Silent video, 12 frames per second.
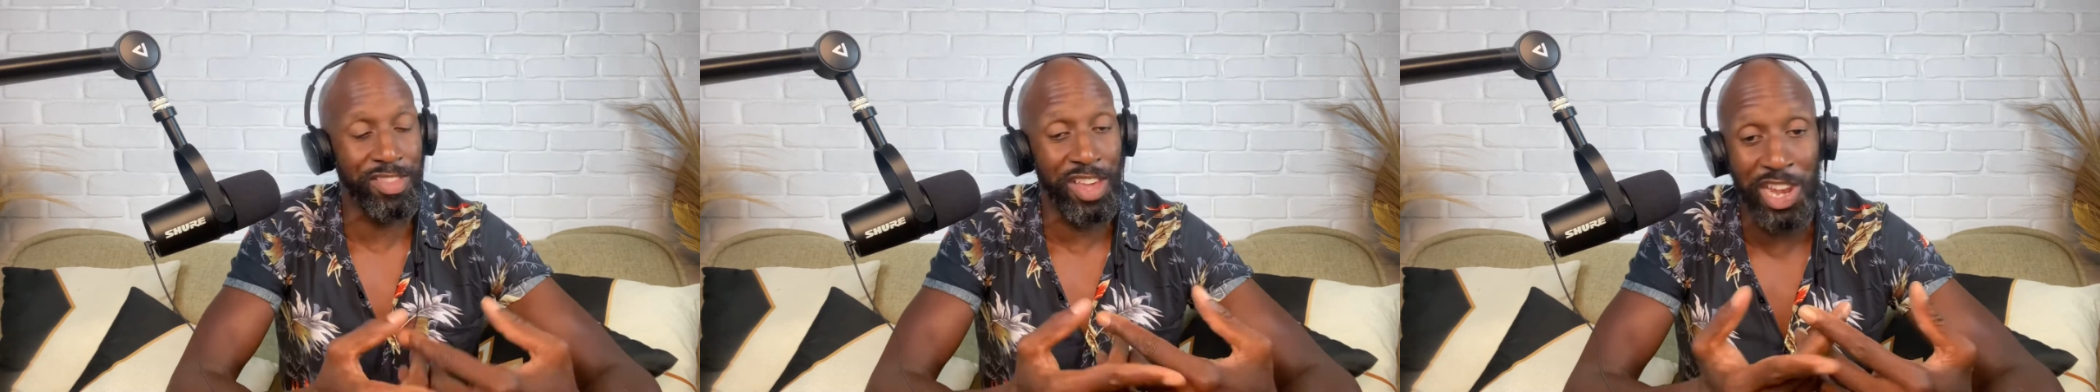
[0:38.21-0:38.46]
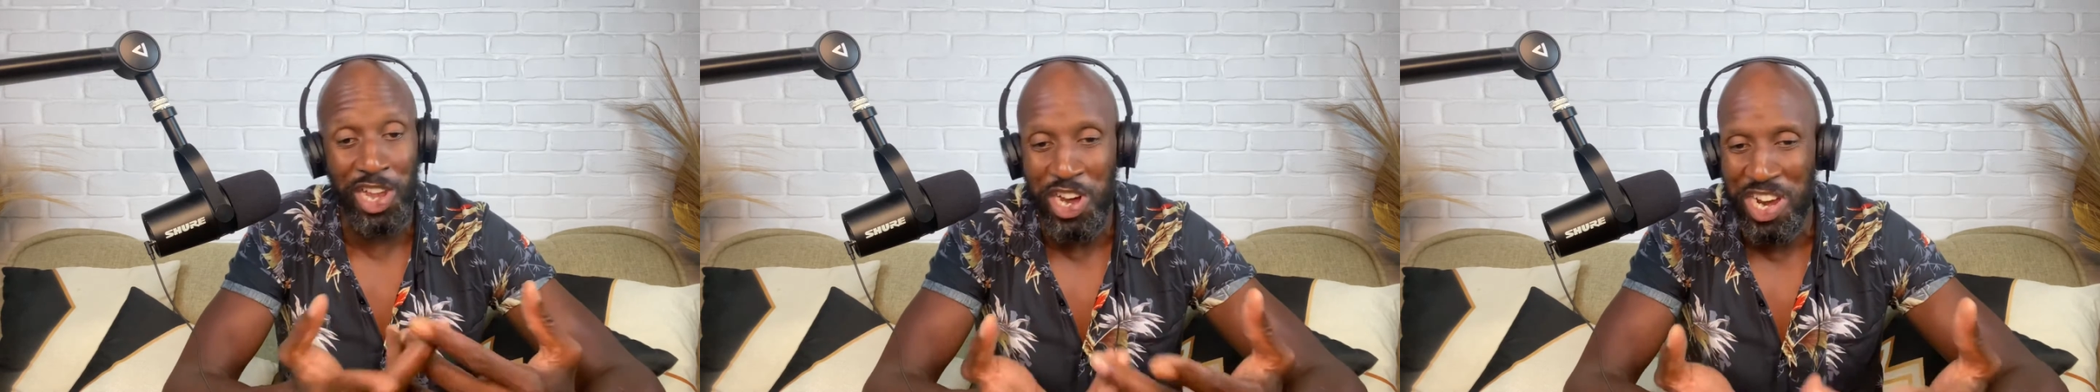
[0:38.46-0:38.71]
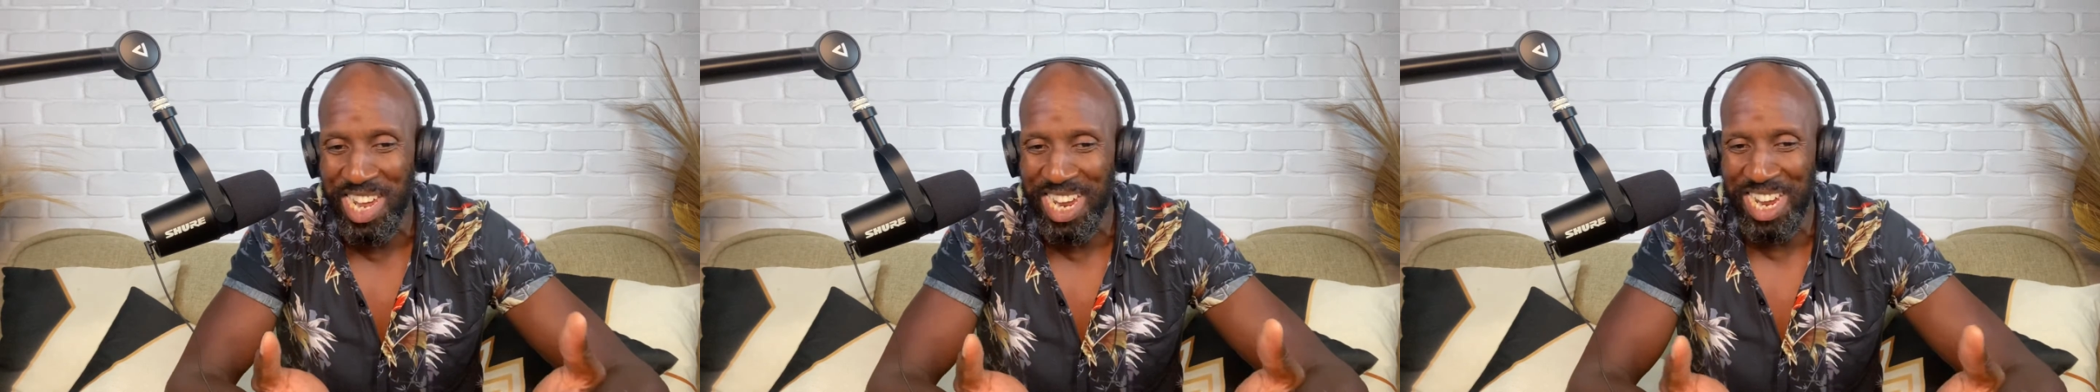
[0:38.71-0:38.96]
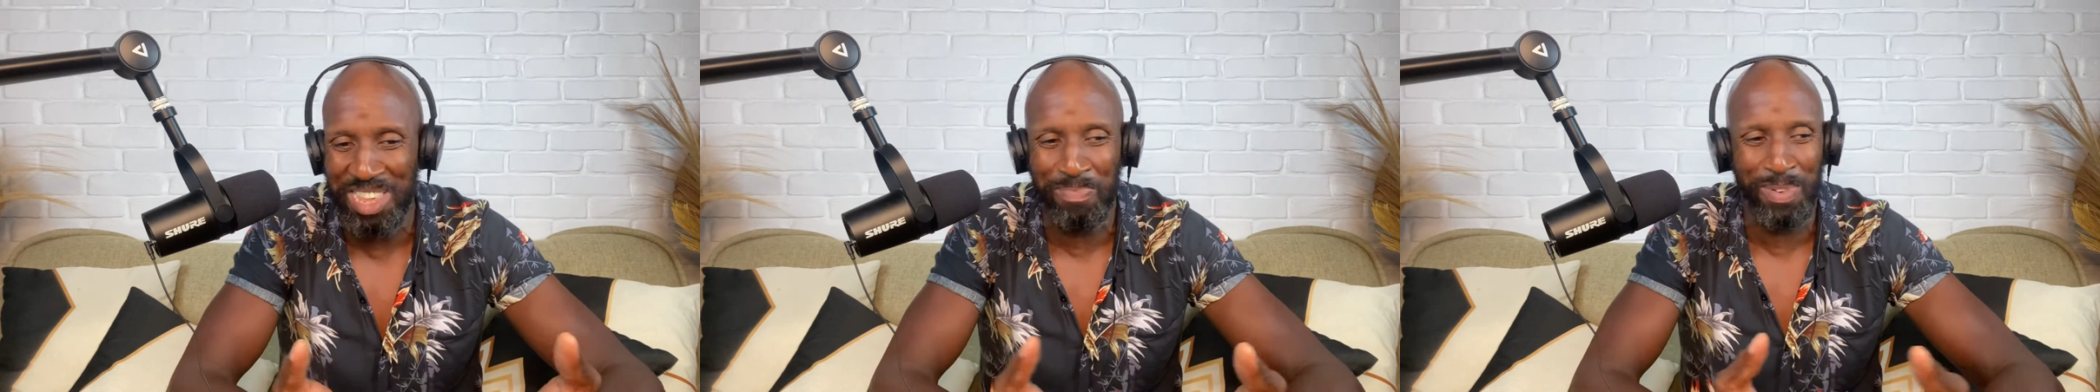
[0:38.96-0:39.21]
the learning
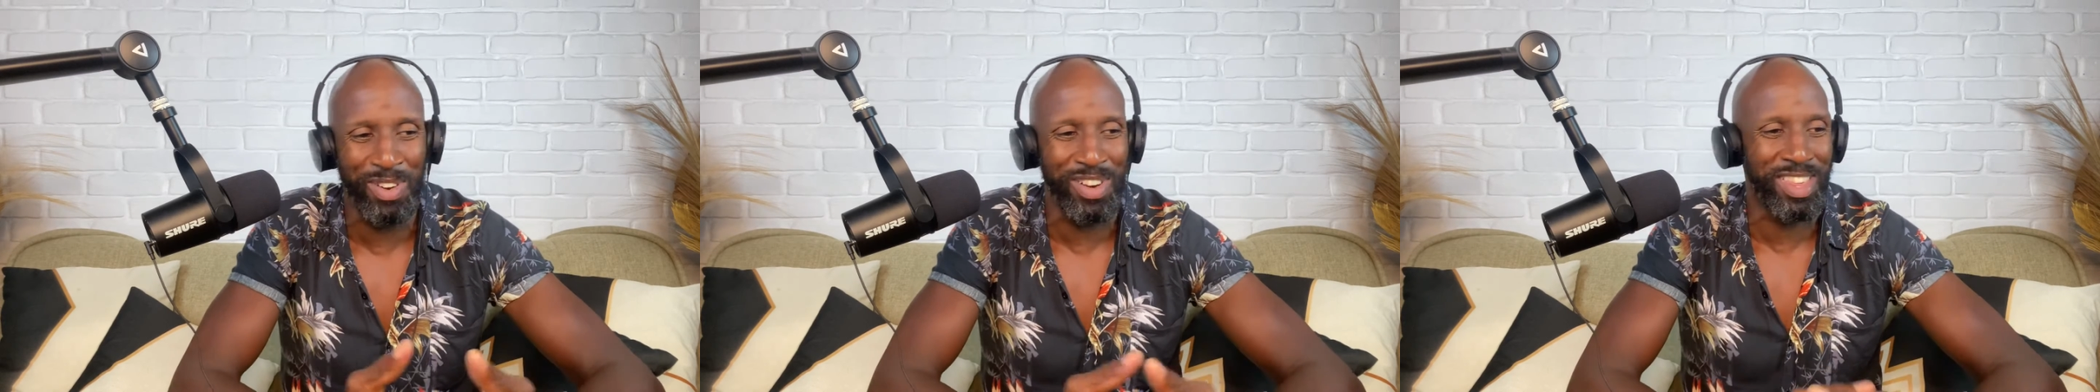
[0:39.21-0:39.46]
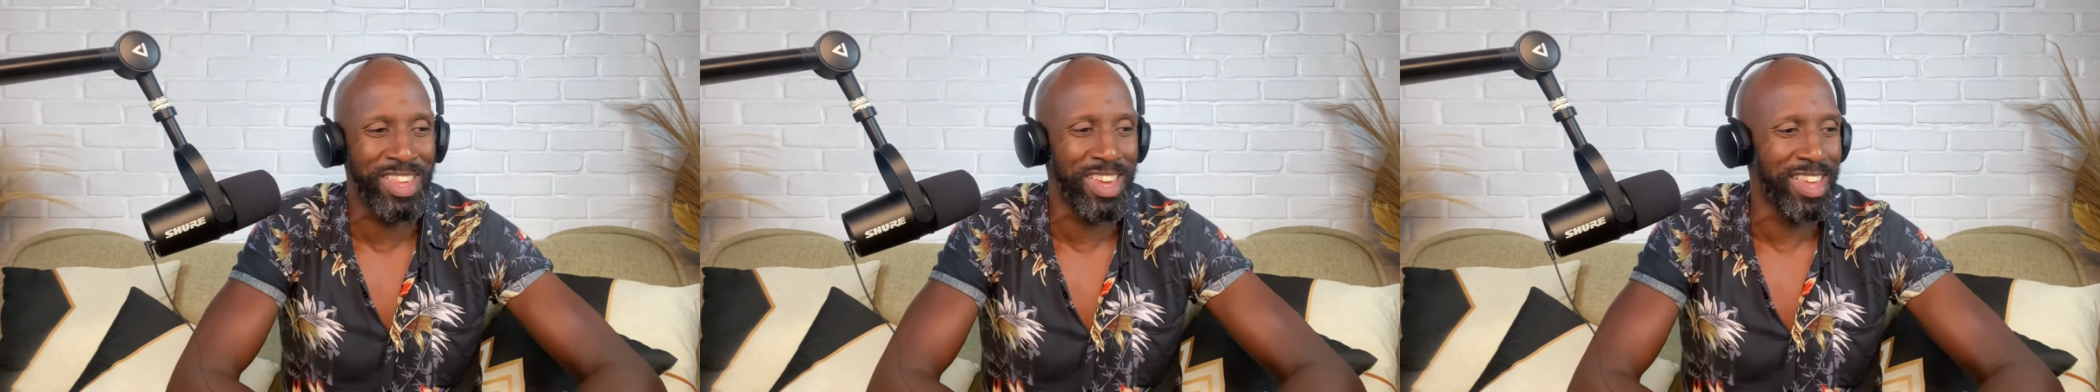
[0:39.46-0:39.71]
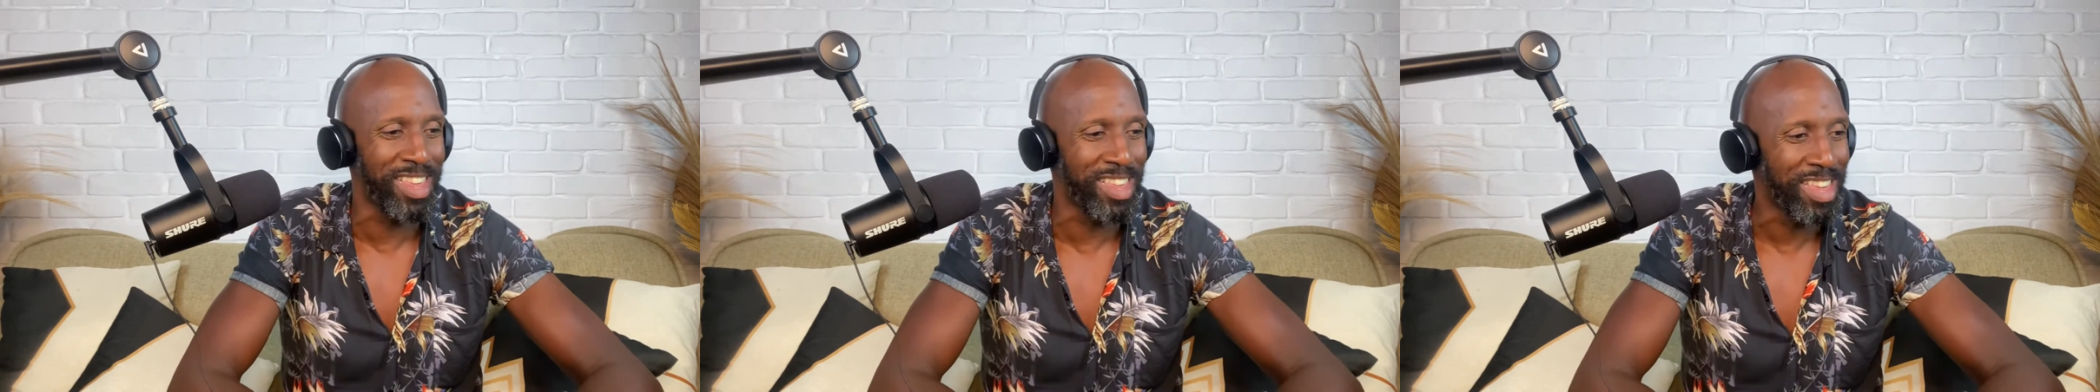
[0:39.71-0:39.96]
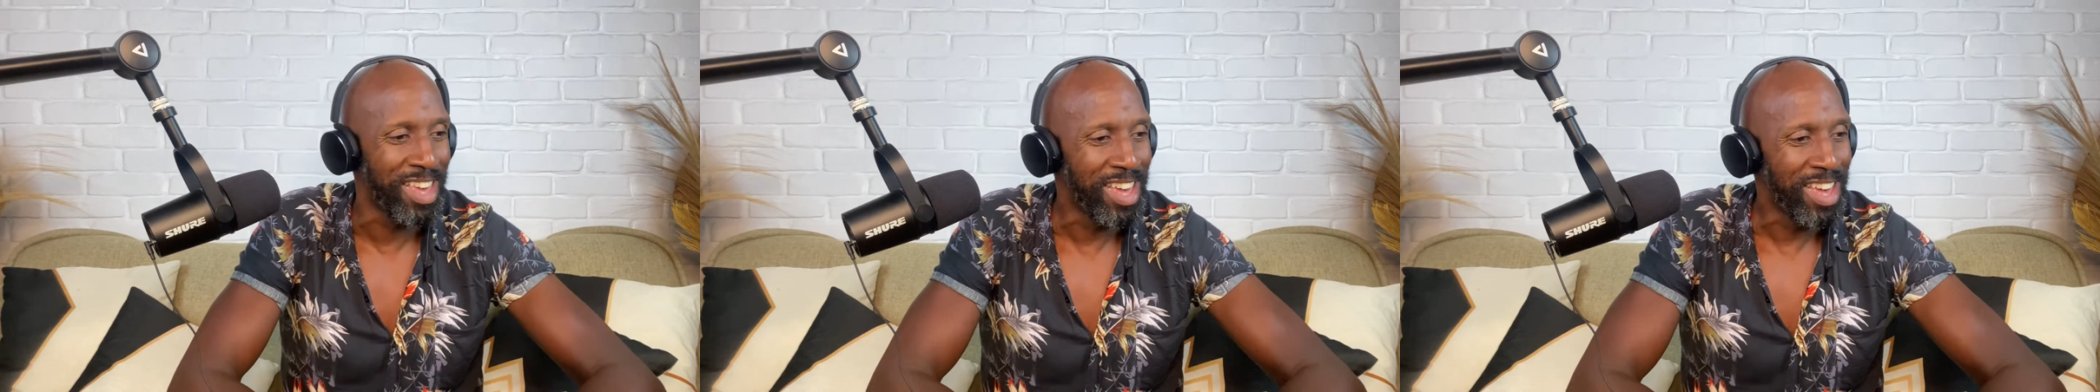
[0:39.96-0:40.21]

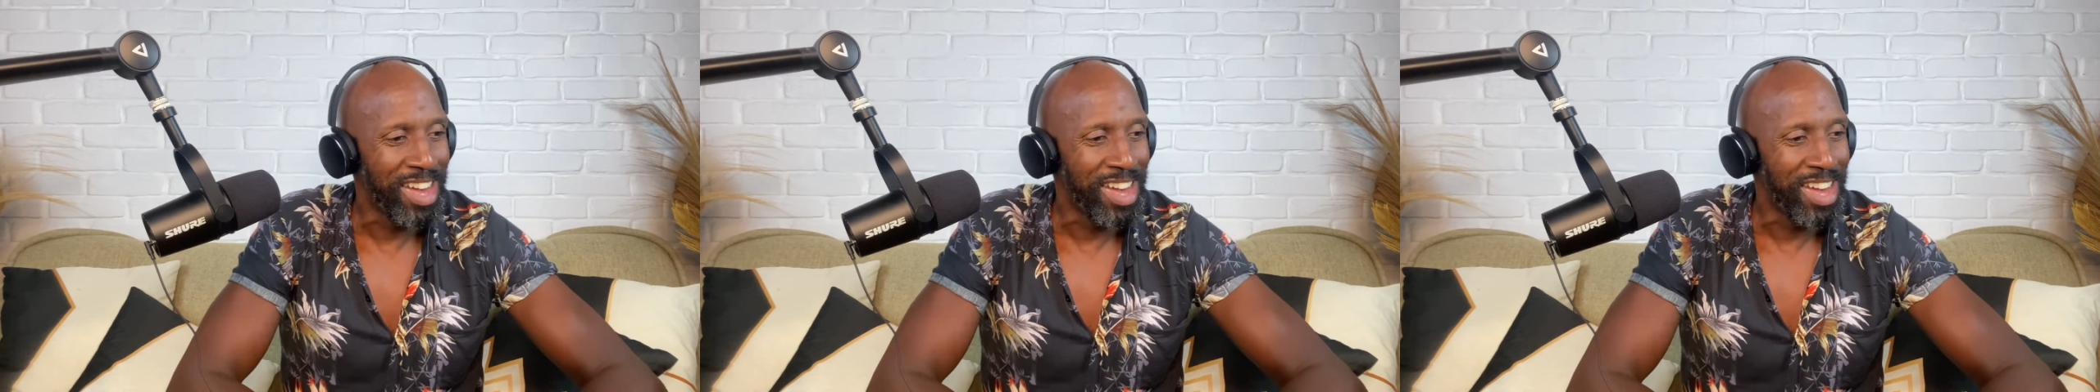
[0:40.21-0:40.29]
experiences,